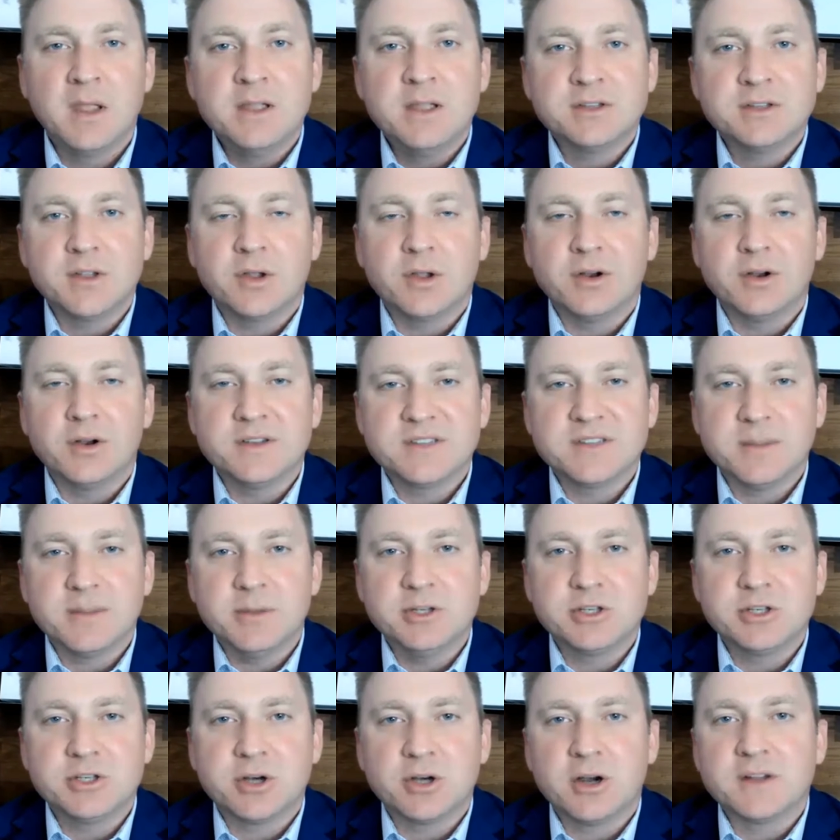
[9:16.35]
So there is some
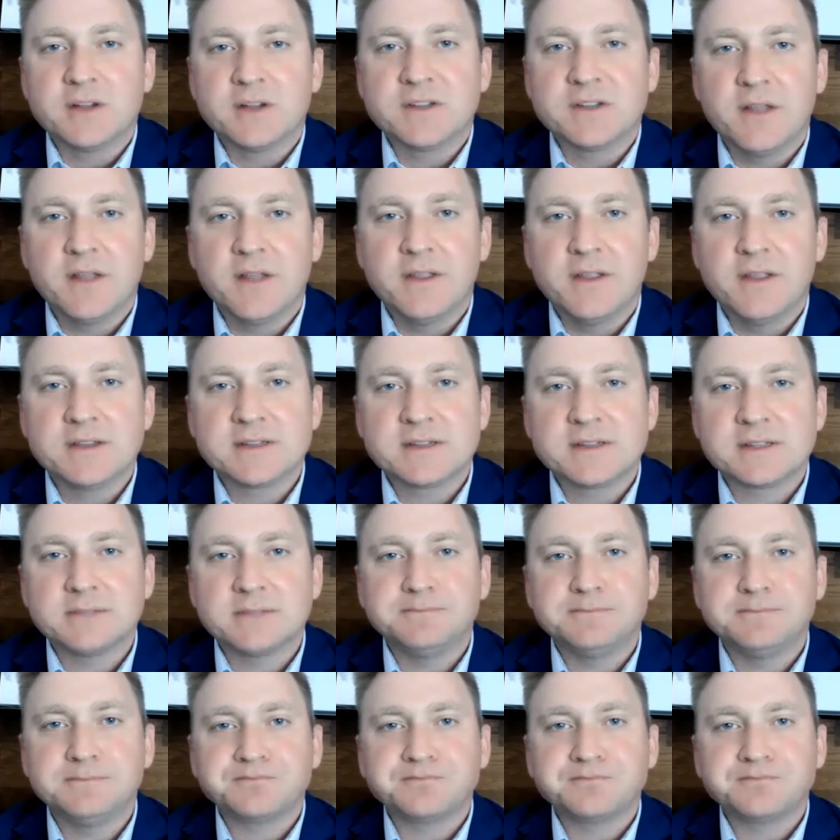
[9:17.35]
insurance on this.